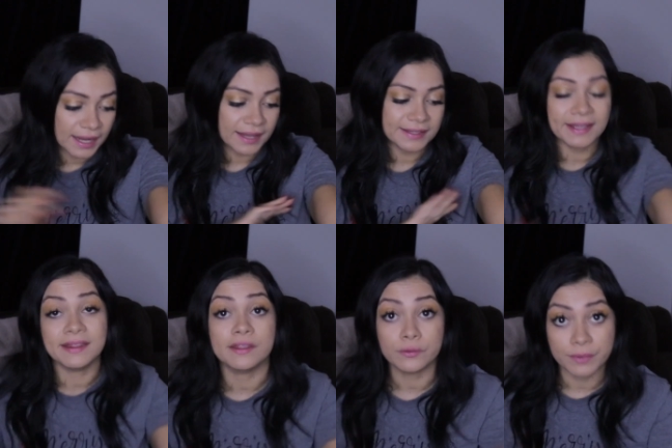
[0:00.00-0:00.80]
and
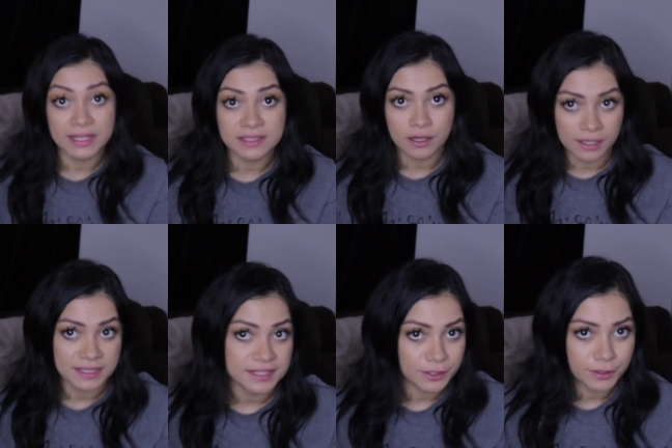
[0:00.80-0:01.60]
then the rest are
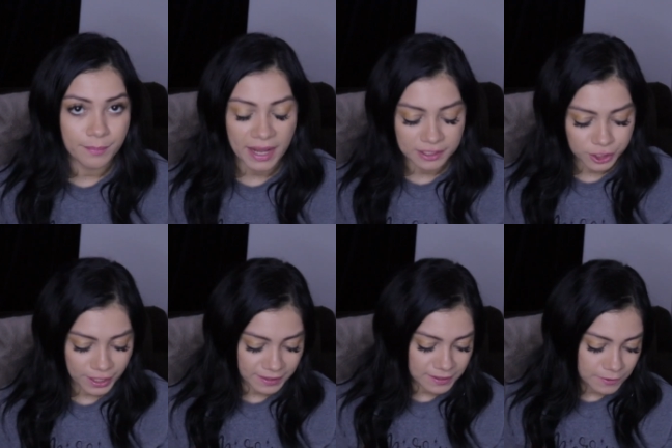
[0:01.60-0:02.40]
considered matte
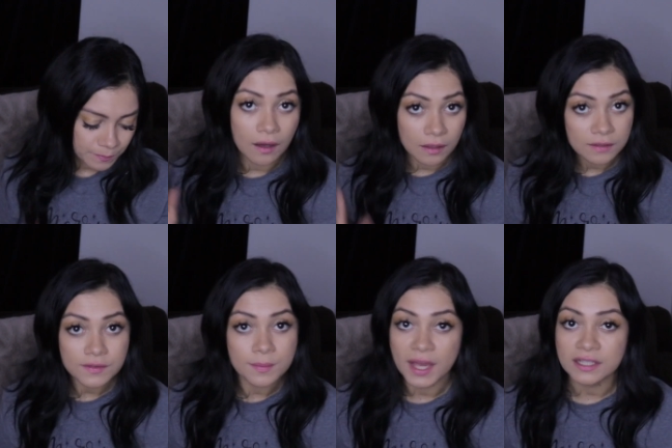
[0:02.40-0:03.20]
shades. All of
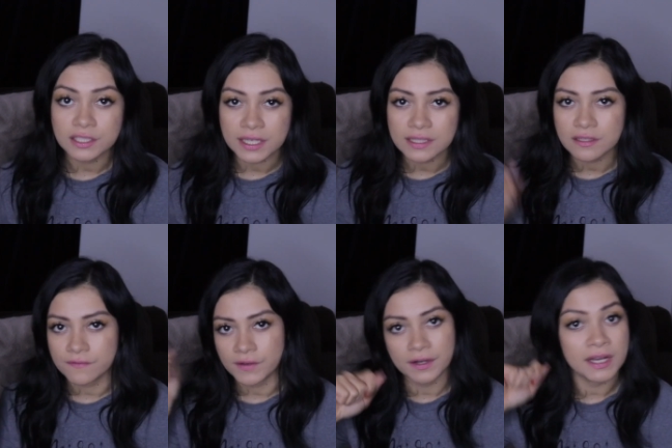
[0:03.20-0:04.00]
the matte shades are
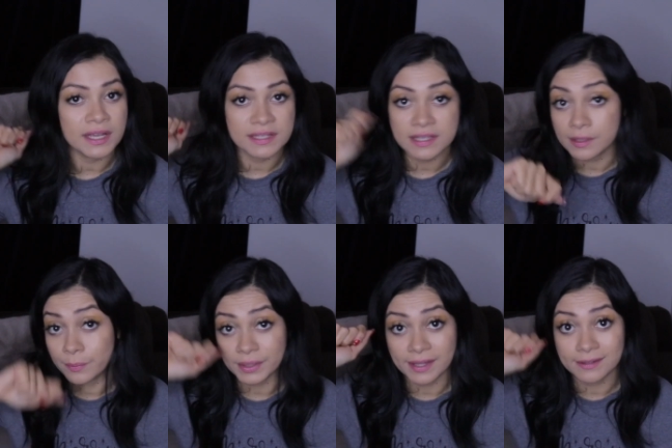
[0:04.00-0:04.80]
very easy to
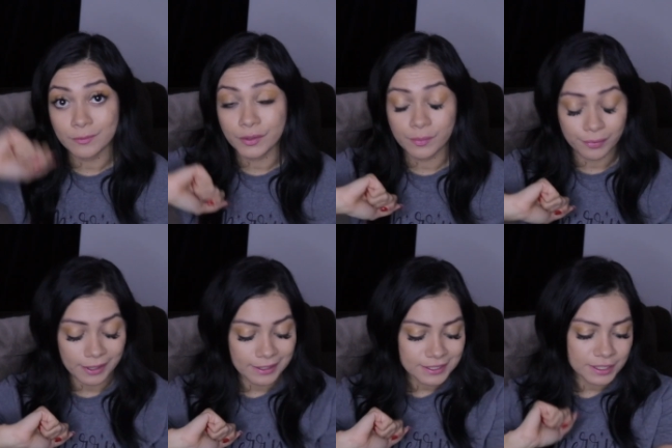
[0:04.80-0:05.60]
blend with a
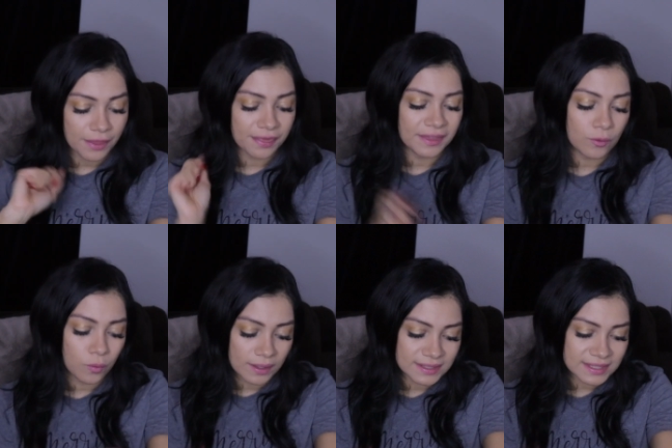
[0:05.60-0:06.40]
brush. The
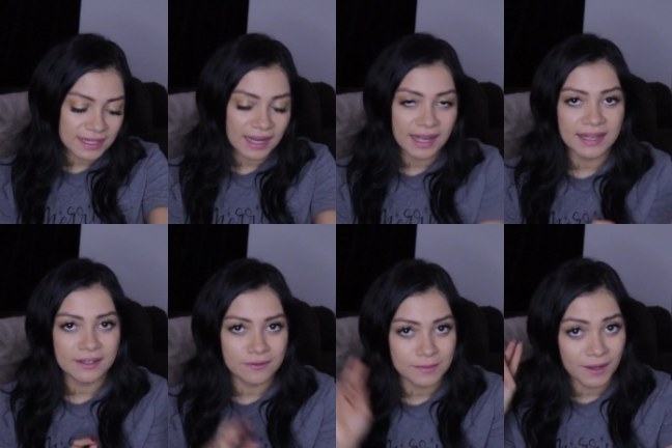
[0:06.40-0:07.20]
ones that I
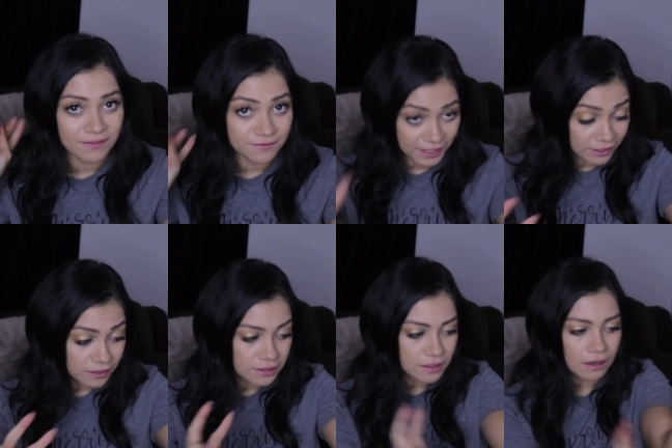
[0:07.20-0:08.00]
use my
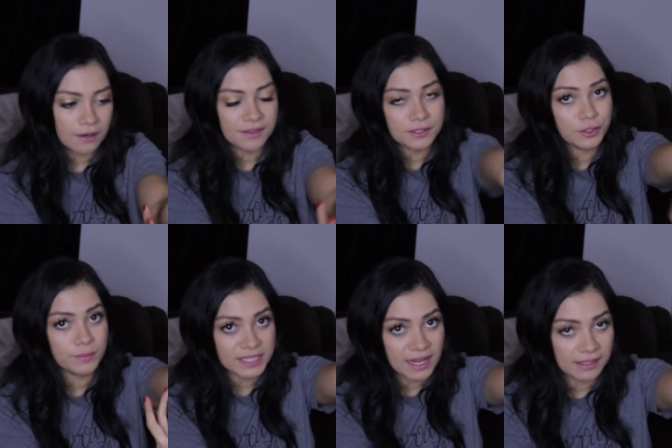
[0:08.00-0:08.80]
finger are the 2
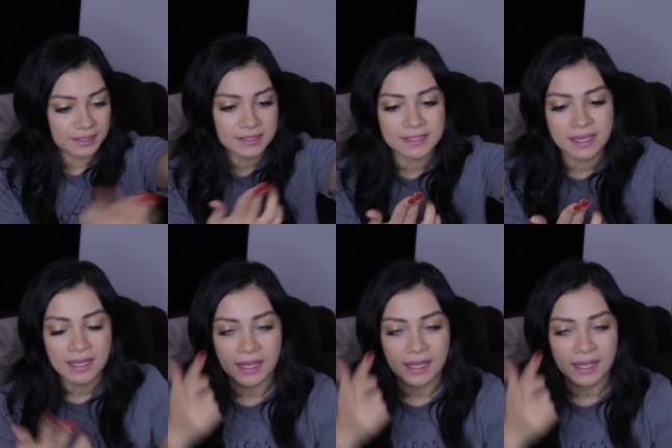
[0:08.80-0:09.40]
metallics.